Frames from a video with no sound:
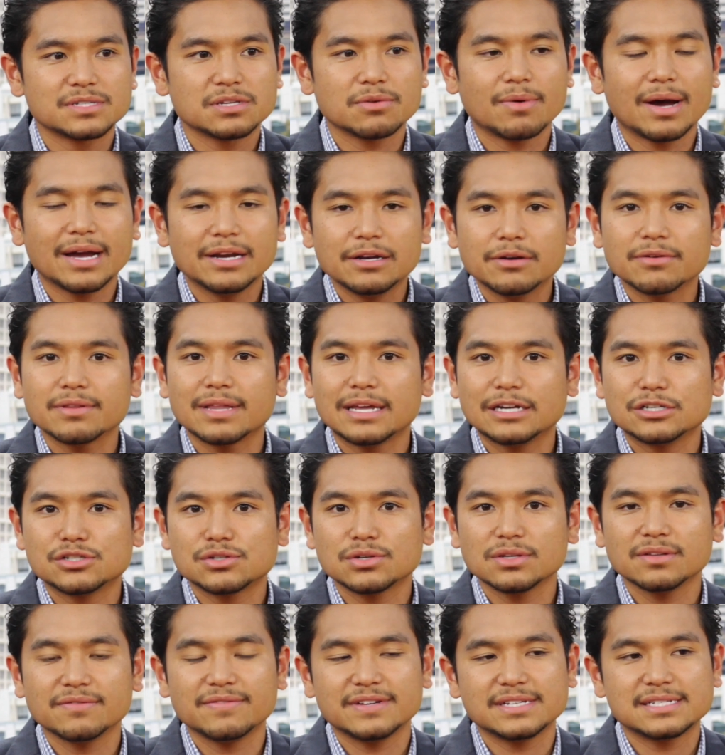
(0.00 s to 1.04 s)
So I know that in
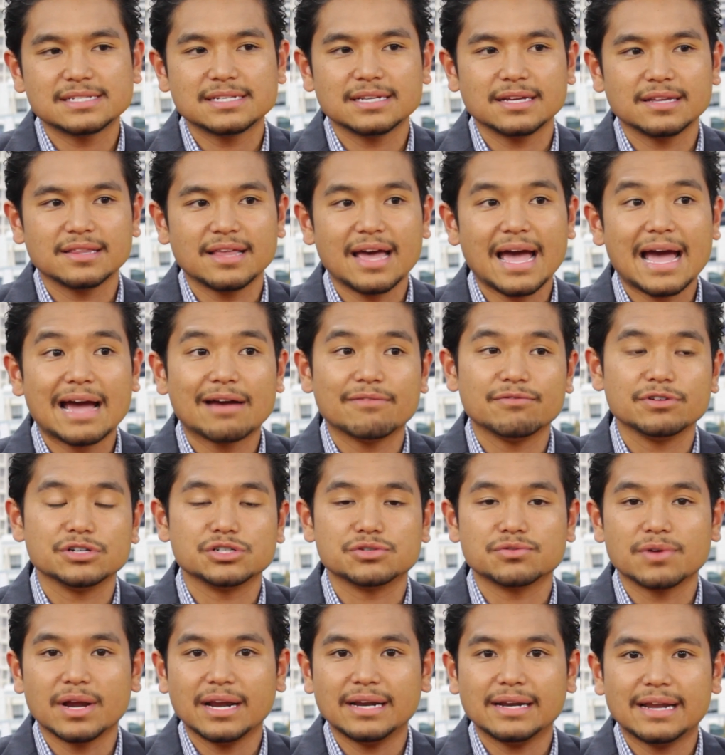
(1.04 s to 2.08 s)
Chula Vista, the
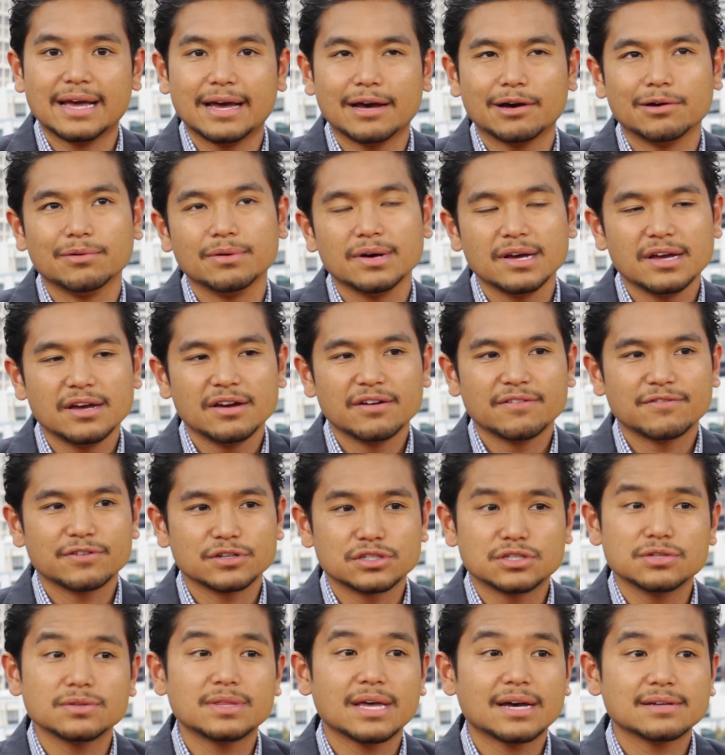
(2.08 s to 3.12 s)
average right now for
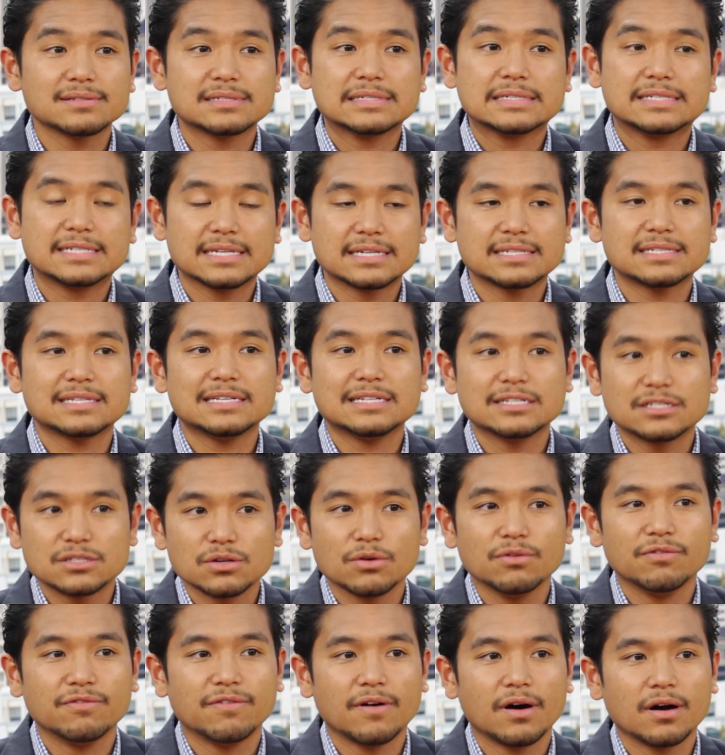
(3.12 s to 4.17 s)
2016
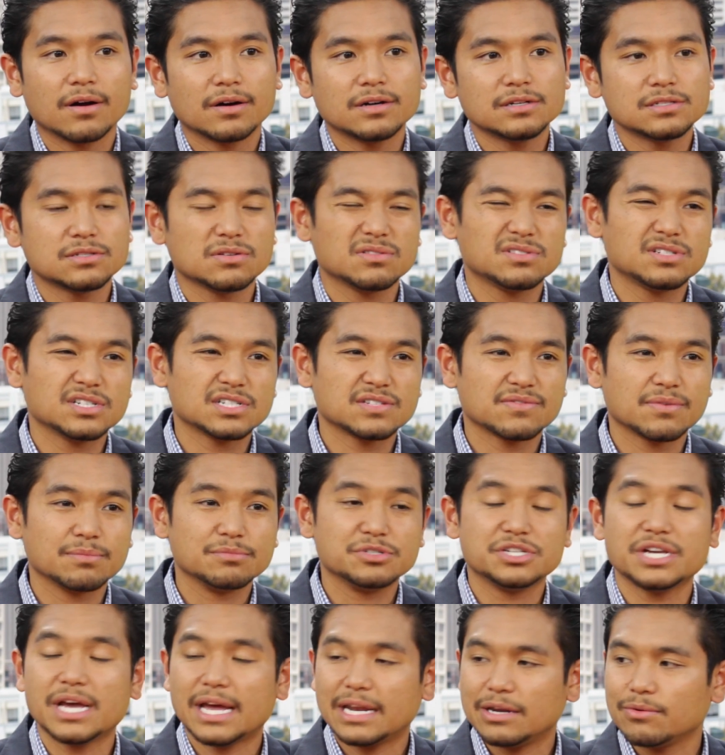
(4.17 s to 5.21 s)
so far, so just
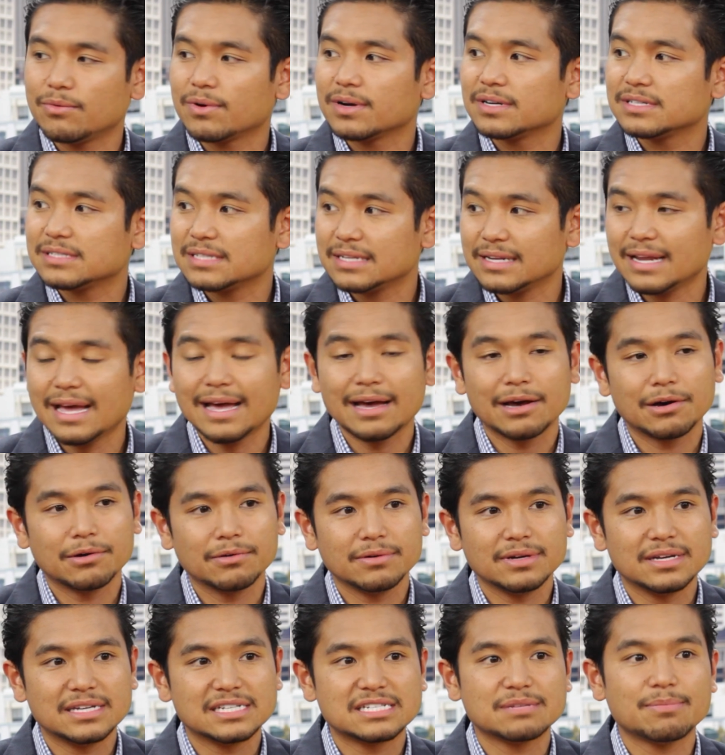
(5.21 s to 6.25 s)
from January to
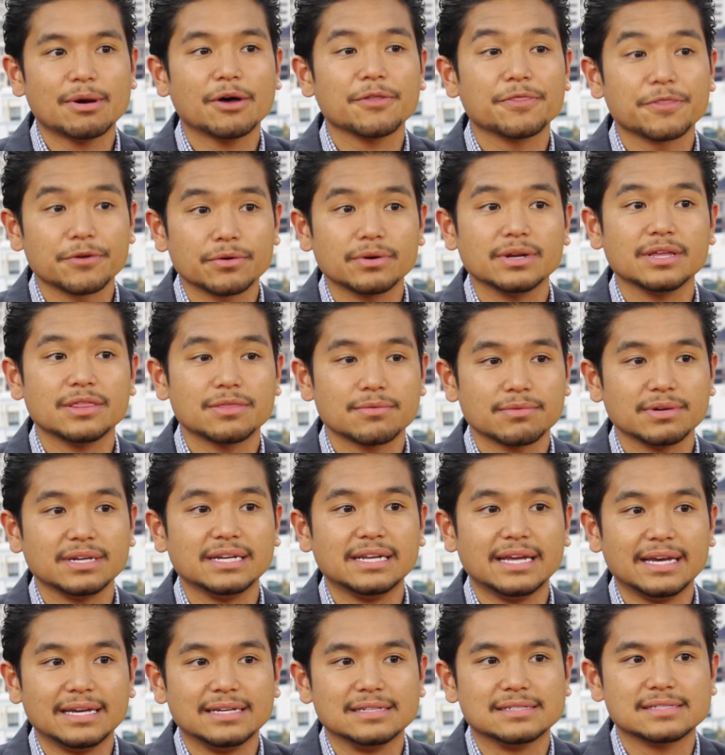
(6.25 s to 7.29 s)
now, is about 33
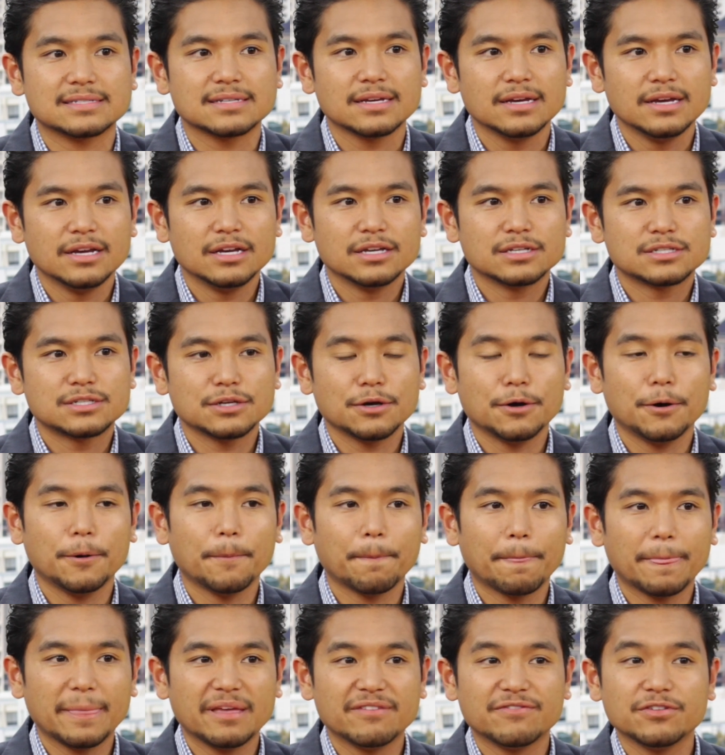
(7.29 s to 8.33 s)
days.
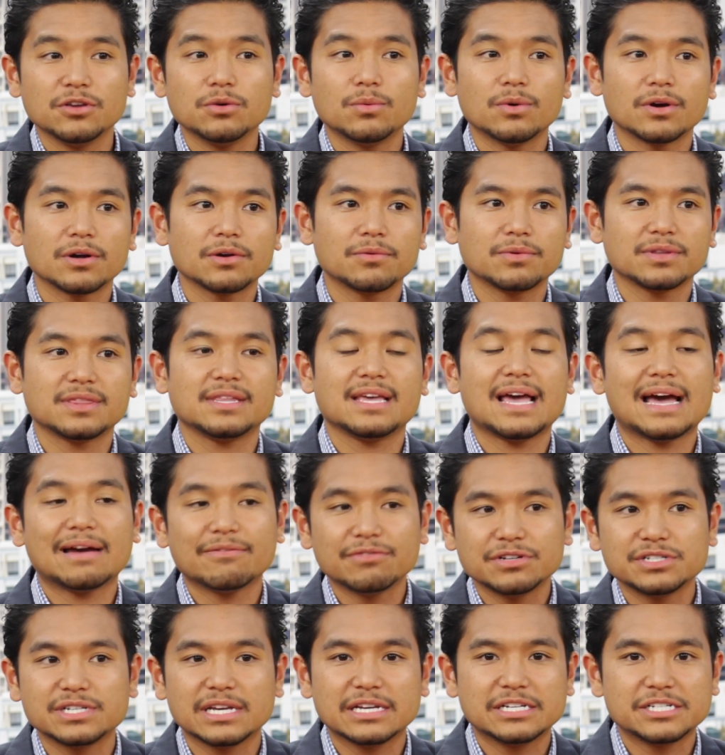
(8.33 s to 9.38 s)
So if you work with the
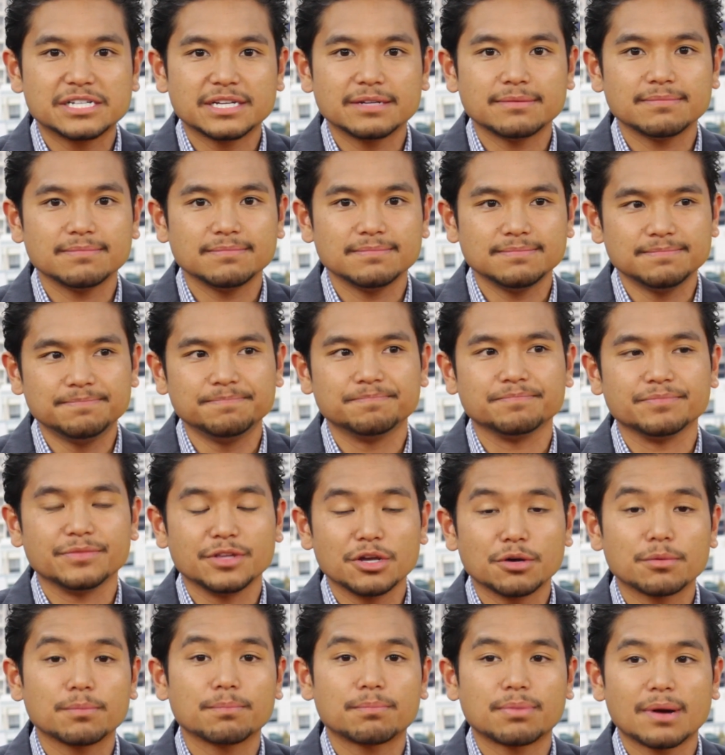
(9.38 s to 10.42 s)
average agent,
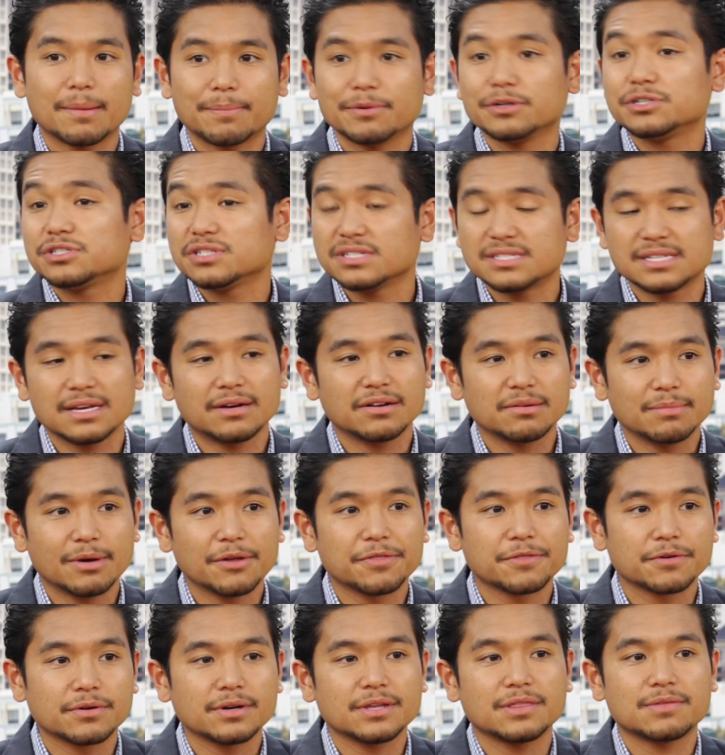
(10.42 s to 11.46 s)
your property should sell in
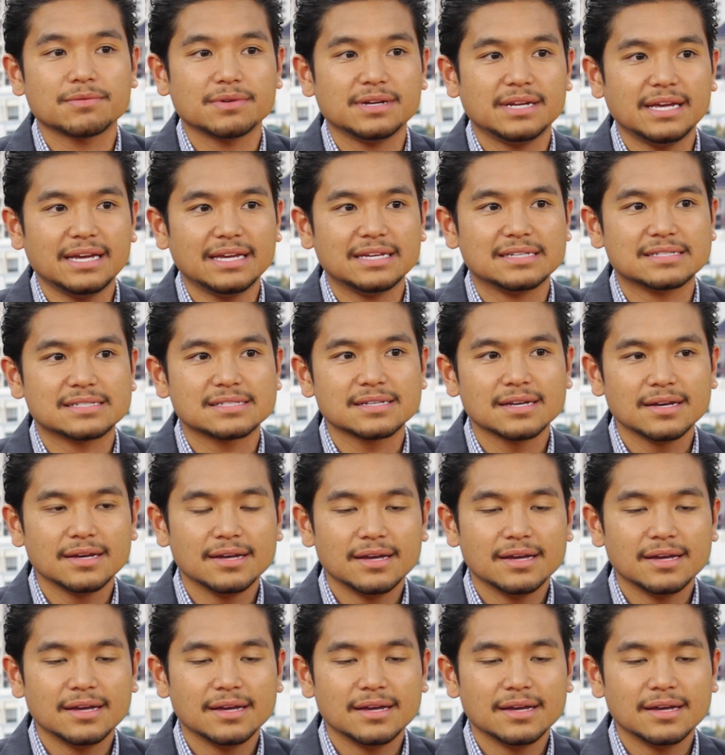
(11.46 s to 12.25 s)
about 33 days.